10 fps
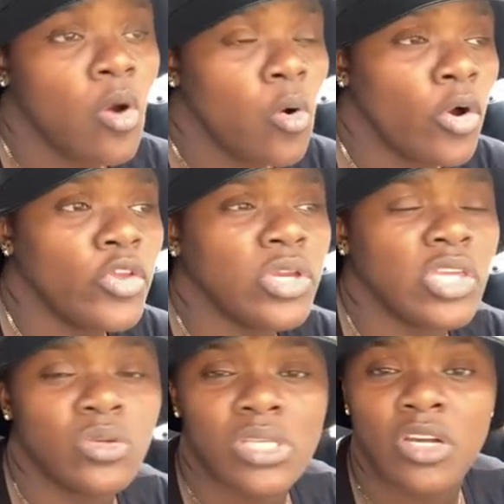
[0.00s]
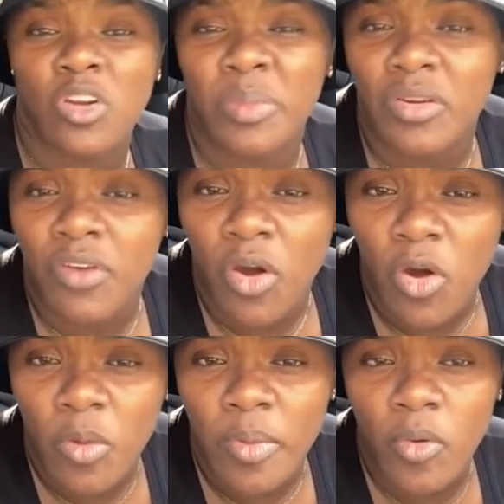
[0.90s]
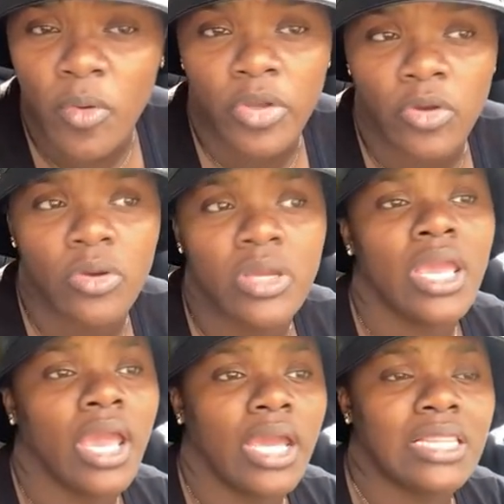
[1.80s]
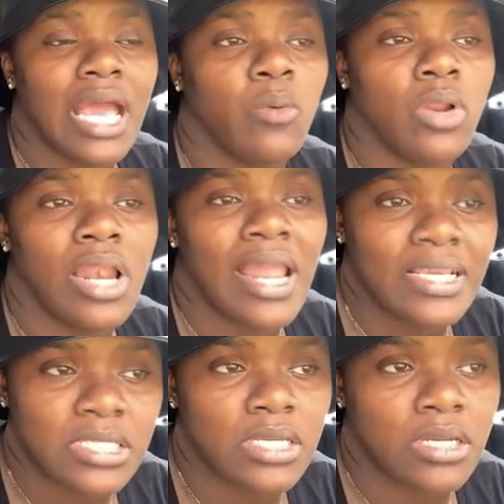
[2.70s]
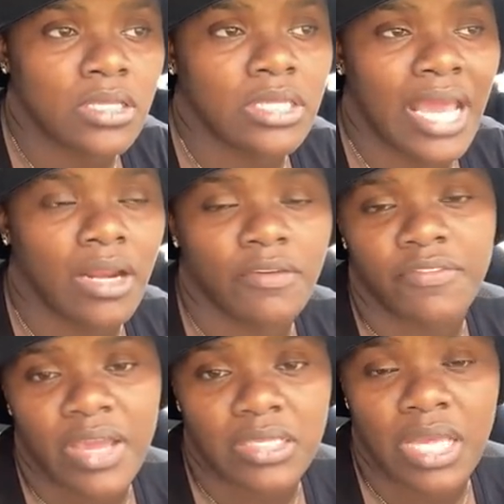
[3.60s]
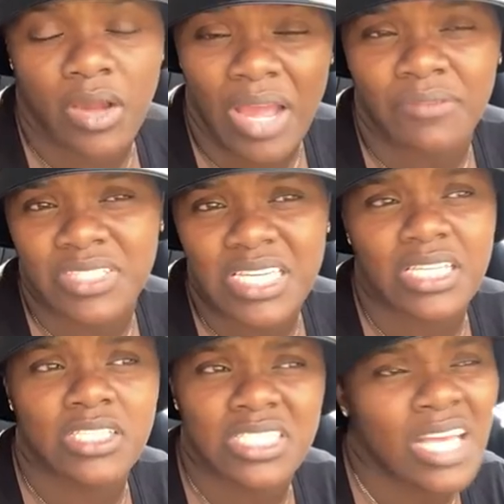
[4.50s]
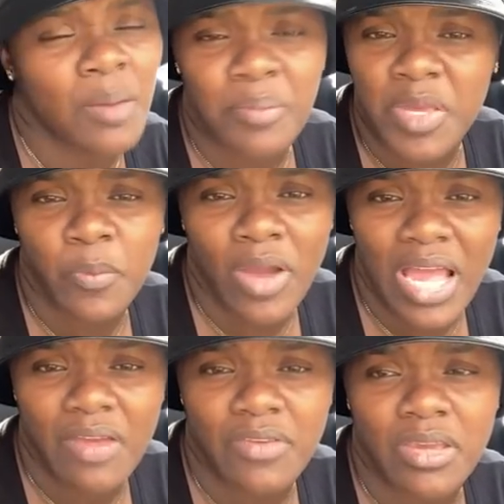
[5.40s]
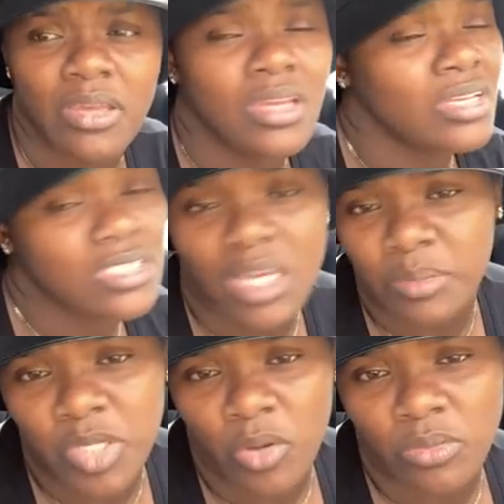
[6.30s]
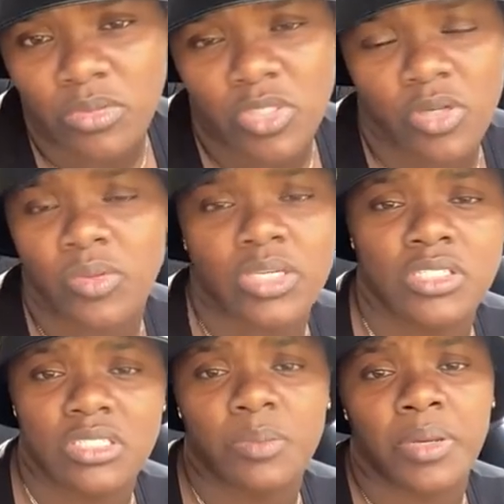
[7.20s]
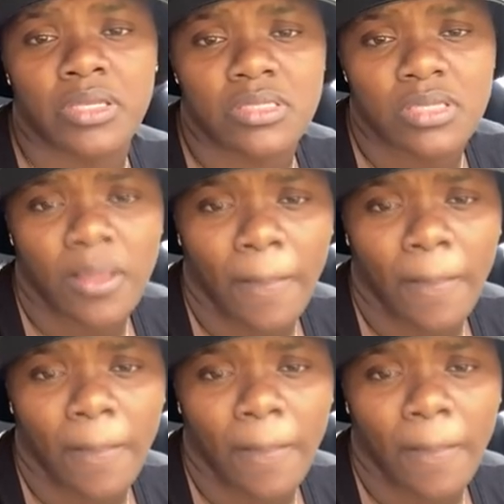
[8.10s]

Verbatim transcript: Or you can use a little bit of jojoba oil, and that will lessen that effect that I've seen some people have it, some don't. So it really just depends.